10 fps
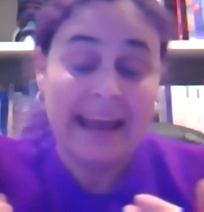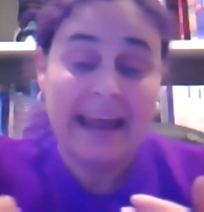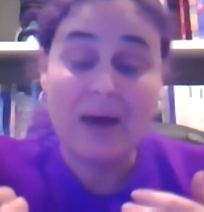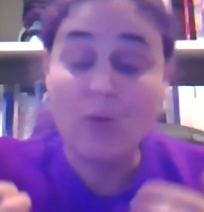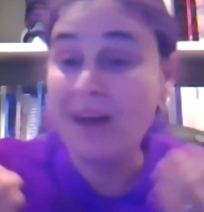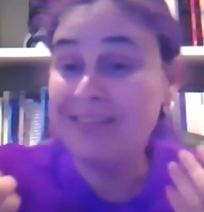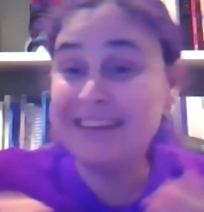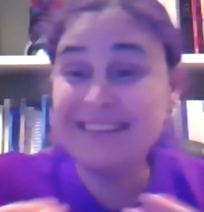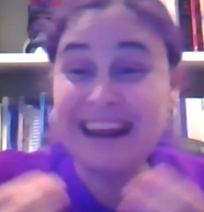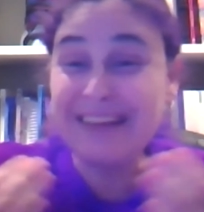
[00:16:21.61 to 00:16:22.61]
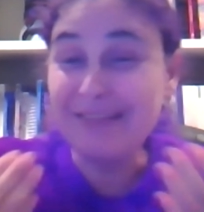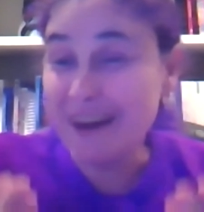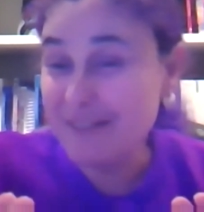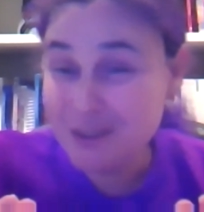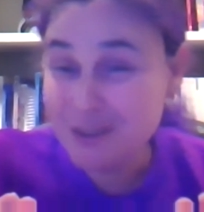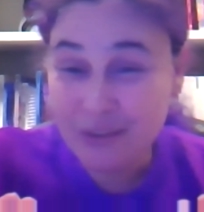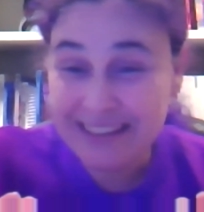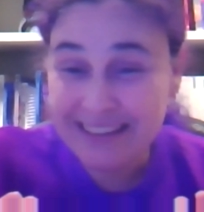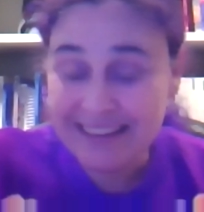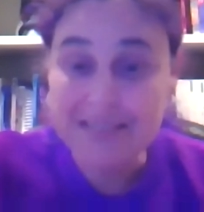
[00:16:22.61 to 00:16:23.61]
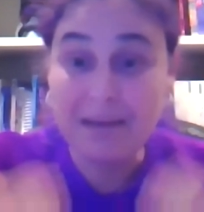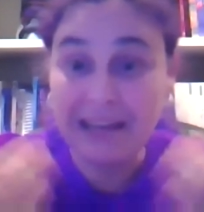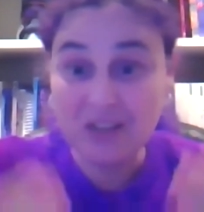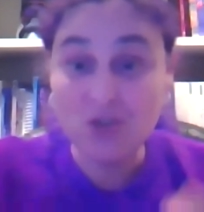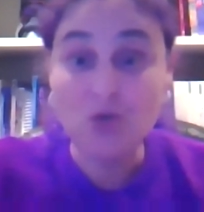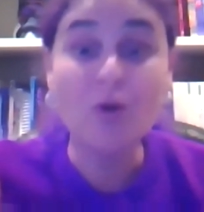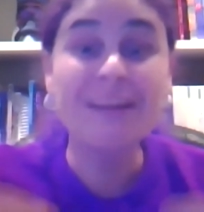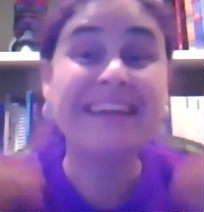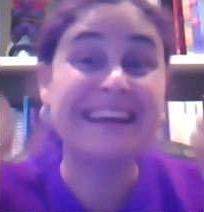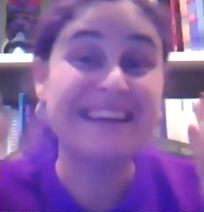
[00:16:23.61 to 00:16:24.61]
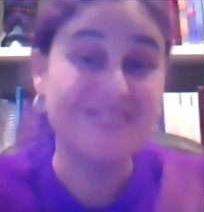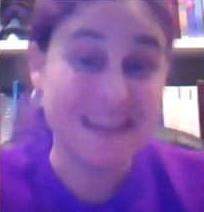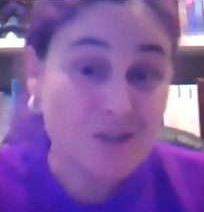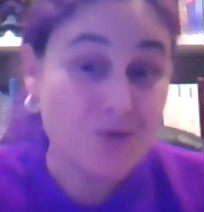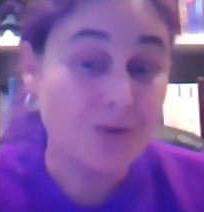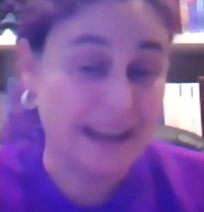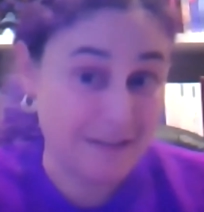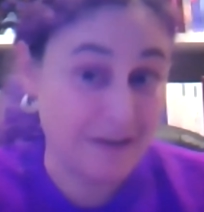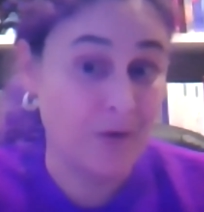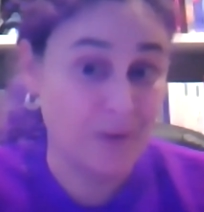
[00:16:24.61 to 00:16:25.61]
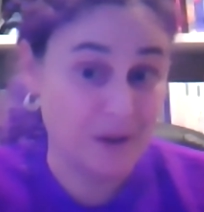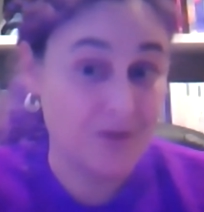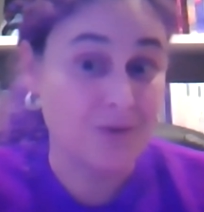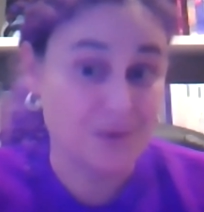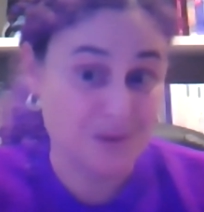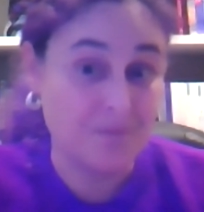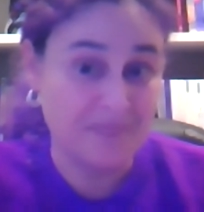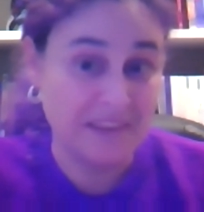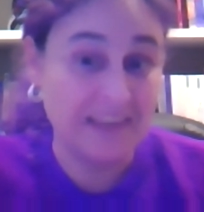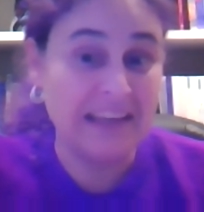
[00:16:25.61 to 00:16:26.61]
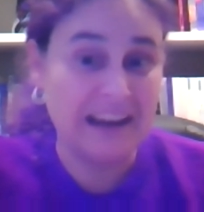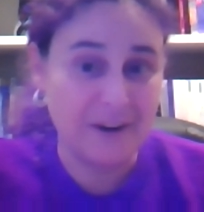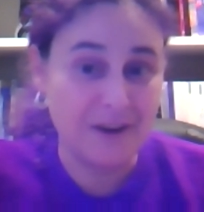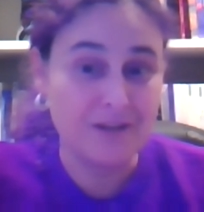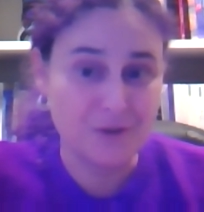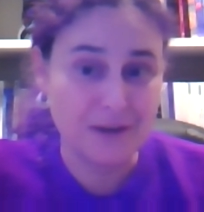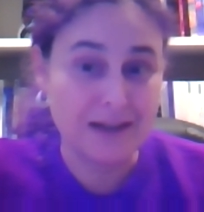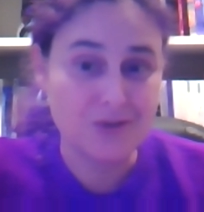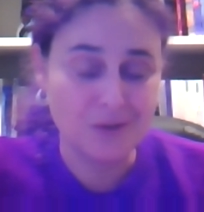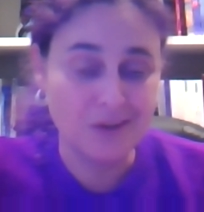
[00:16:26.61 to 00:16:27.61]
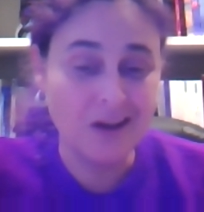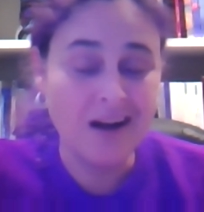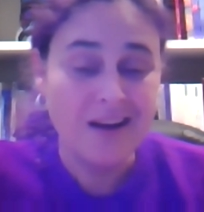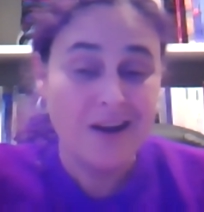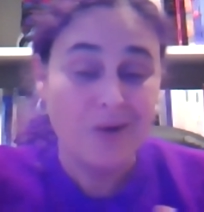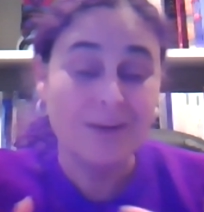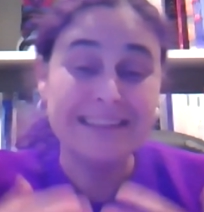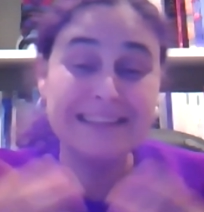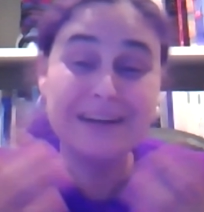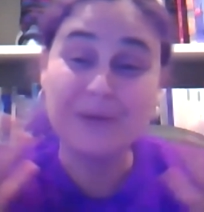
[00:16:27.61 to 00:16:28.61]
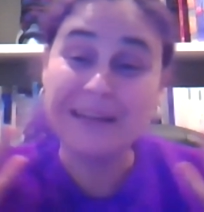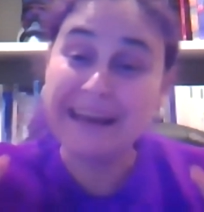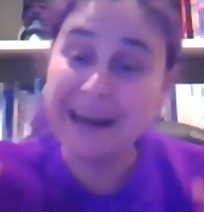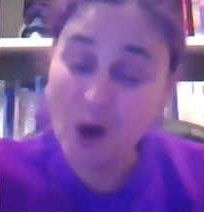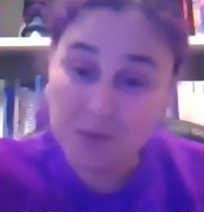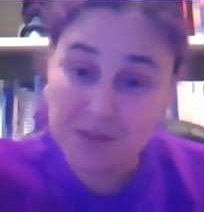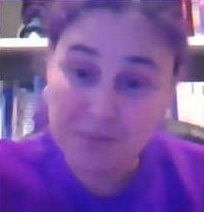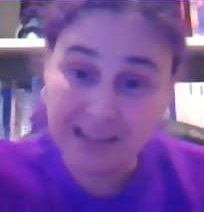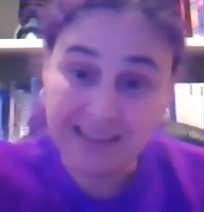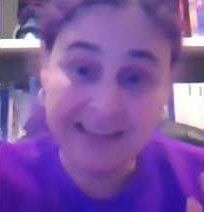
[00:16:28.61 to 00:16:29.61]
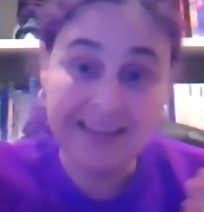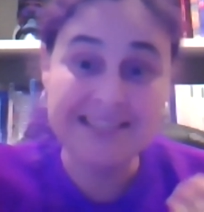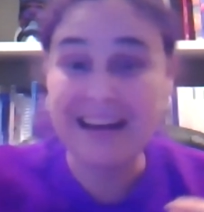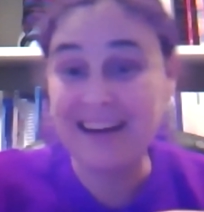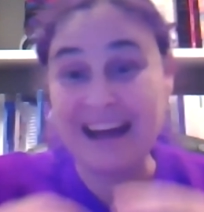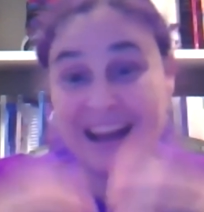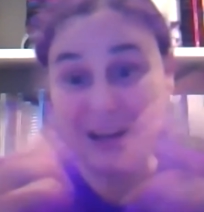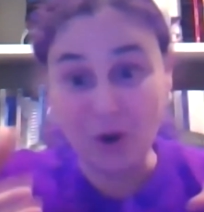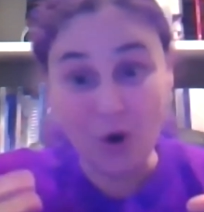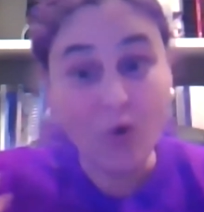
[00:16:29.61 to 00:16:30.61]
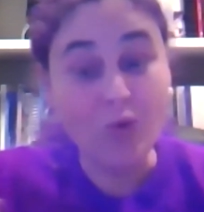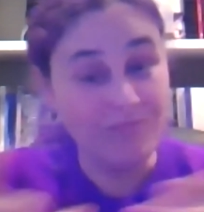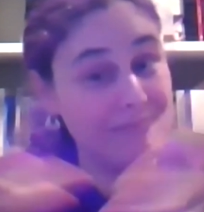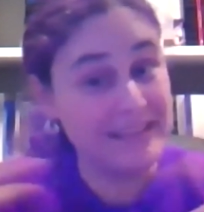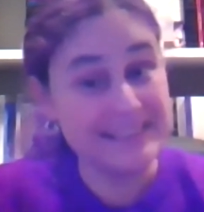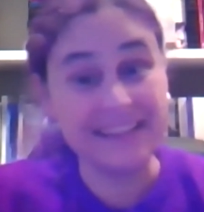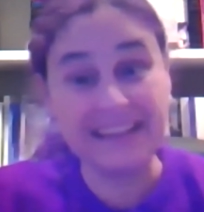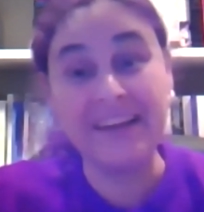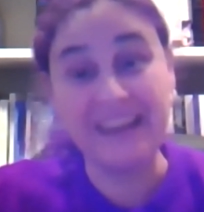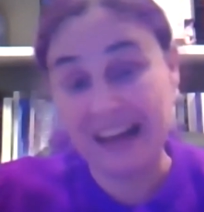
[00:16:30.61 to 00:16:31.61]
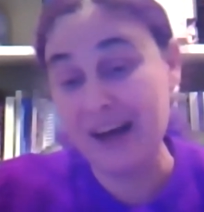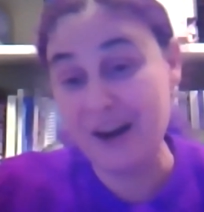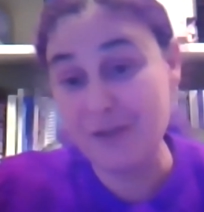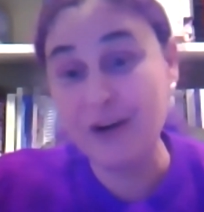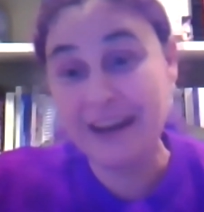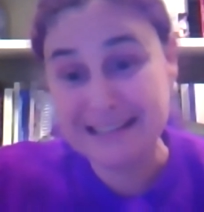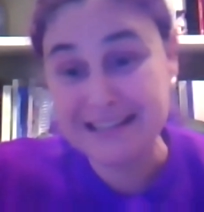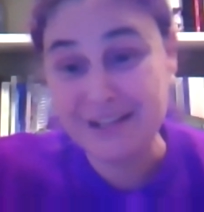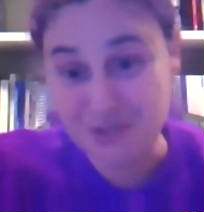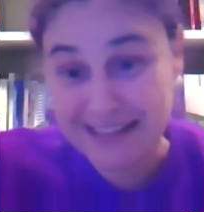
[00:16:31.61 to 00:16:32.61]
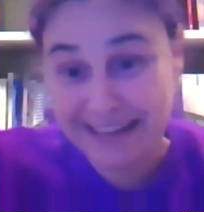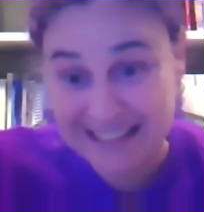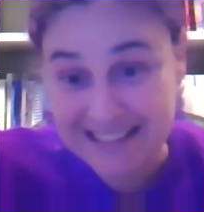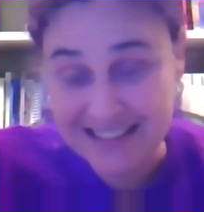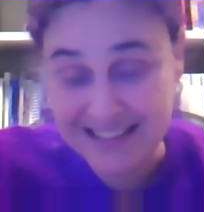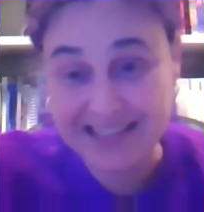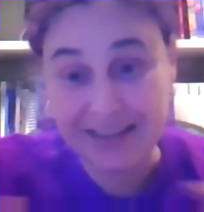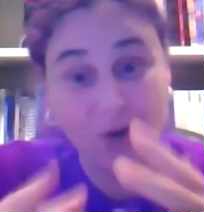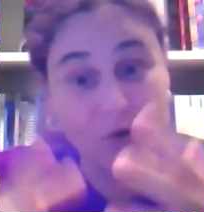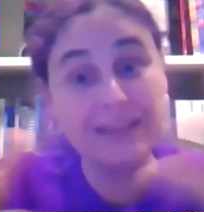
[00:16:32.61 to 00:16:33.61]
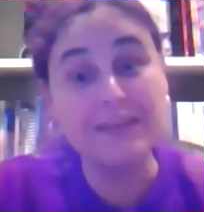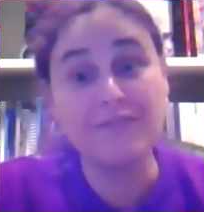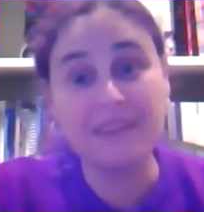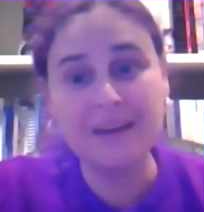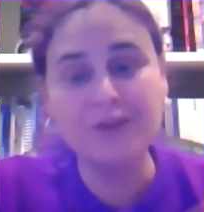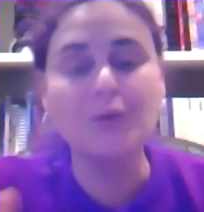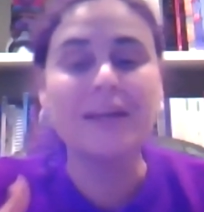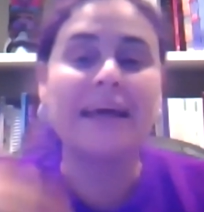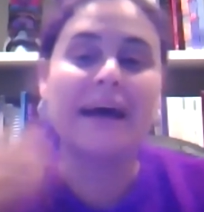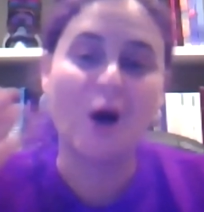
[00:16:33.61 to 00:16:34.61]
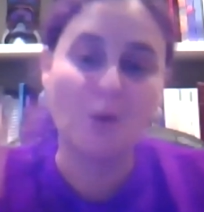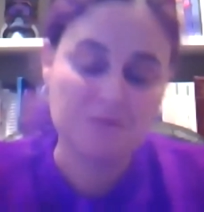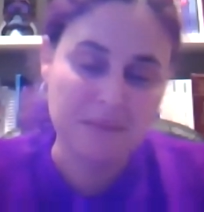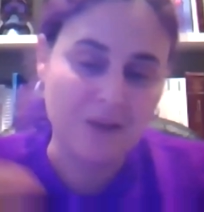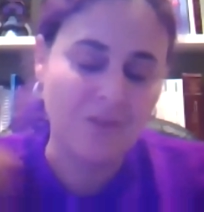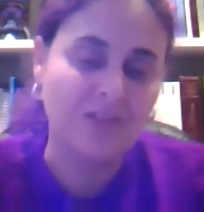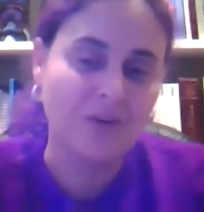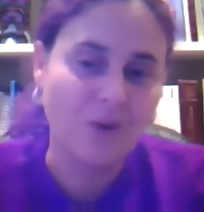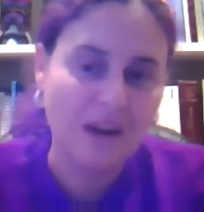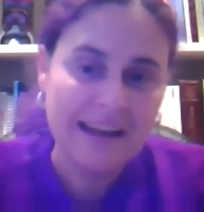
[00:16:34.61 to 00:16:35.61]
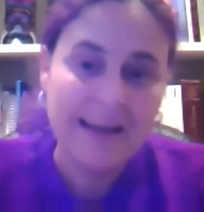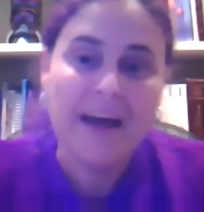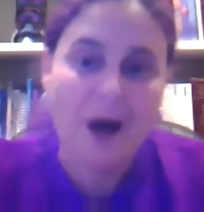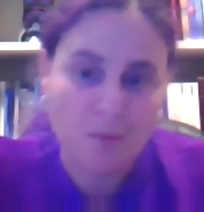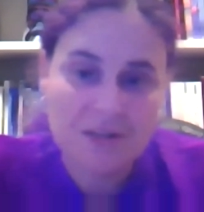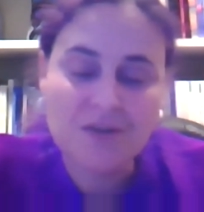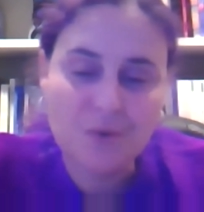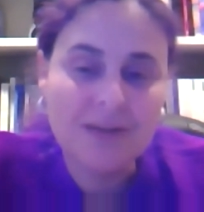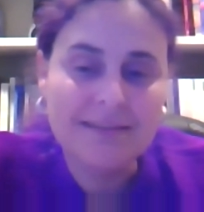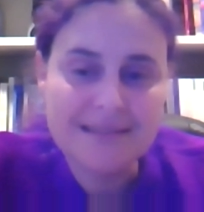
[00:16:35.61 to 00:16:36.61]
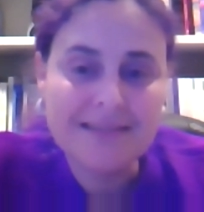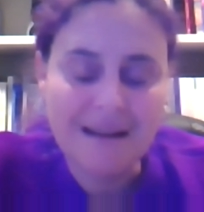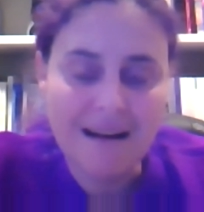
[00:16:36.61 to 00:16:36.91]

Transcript: And one thing that I love doing is making sure that they eventually have careers also in the area of international law. One thing that really helps me is that I know basically a lot of organizations and entities, and knowing the field really helps me also help students